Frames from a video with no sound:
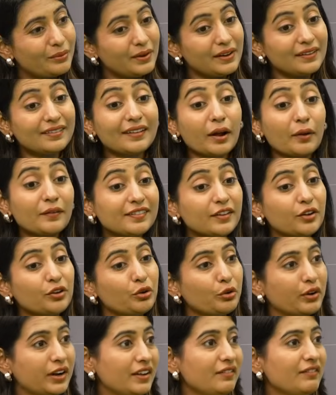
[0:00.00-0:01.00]
Well, it sounds like
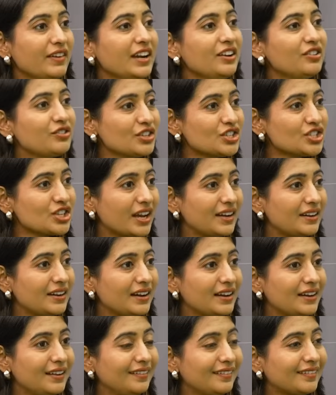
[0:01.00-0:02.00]
you're getting very rich
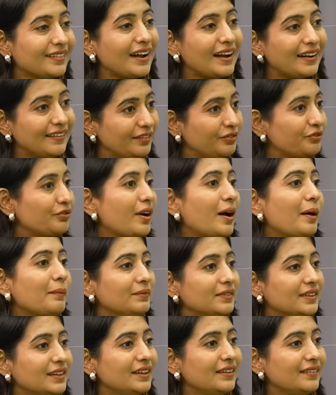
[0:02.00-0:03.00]
insights
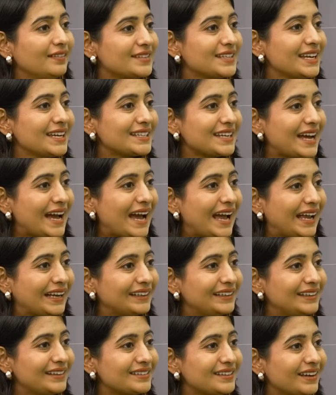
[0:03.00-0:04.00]
from these data
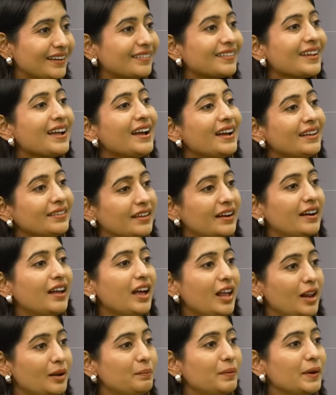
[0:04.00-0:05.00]
analytics that
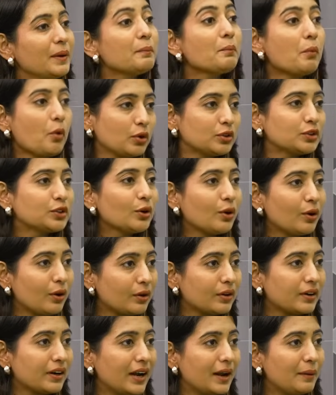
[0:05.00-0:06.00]
are helping both
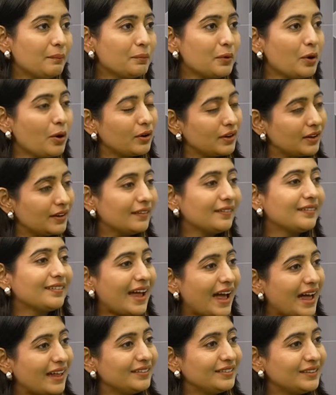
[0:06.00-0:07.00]
your employees
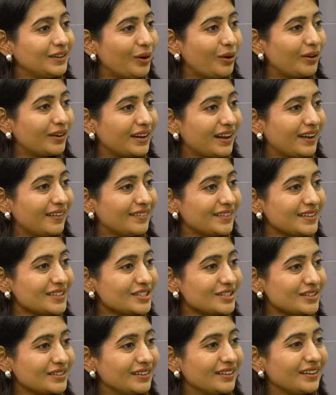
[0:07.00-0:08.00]
and the
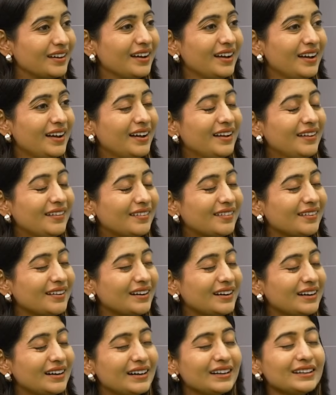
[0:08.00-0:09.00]
organization.
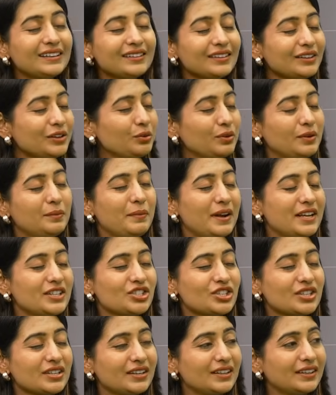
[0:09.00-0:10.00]
So earlier you had
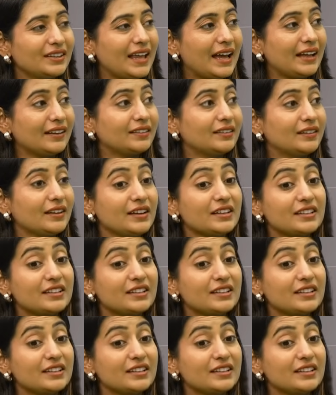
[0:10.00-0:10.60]
mentioned that the